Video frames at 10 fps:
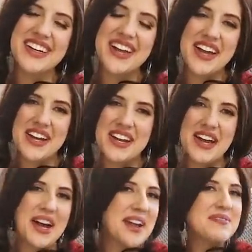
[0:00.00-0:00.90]
and
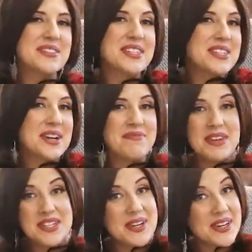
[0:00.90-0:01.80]
I'm just on
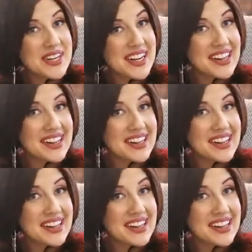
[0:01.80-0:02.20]
maternity